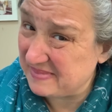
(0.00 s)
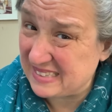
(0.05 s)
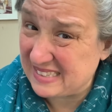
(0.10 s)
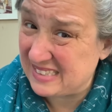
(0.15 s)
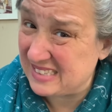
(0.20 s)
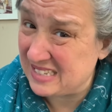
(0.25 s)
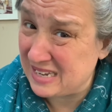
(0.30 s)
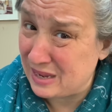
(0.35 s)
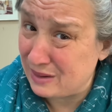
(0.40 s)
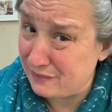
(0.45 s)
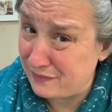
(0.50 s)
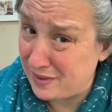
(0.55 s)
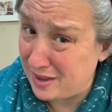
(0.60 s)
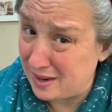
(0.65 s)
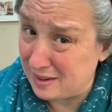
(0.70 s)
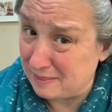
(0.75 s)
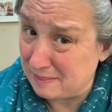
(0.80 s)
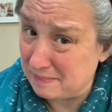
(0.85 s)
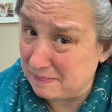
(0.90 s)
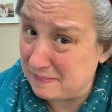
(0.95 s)
It's not
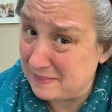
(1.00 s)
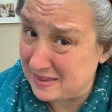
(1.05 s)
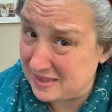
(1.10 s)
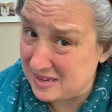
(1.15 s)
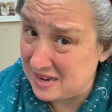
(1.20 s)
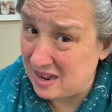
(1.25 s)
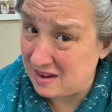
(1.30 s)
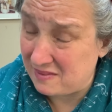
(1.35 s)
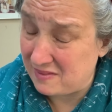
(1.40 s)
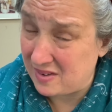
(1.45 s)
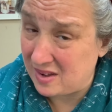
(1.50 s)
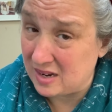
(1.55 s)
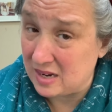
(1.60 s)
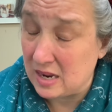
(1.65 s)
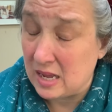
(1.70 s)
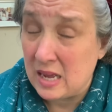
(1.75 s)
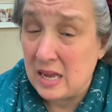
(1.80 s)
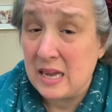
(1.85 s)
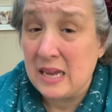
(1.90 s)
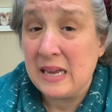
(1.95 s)
fun. It's not fun.
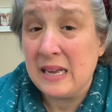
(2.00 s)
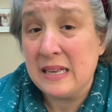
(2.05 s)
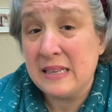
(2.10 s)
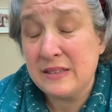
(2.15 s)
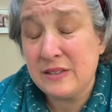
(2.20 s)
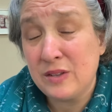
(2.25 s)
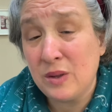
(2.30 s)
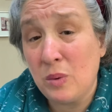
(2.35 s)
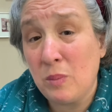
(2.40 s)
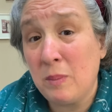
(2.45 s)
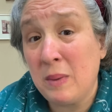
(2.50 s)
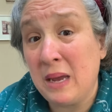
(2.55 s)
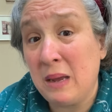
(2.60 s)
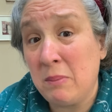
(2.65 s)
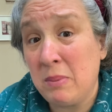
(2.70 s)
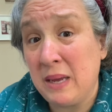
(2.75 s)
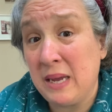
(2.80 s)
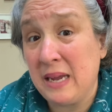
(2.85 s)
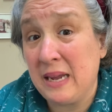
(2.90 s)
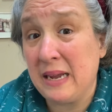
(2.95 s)
So
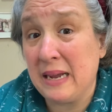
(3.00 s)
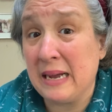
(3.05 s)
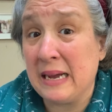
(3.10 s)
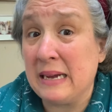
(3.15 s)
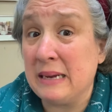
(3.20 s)
maybe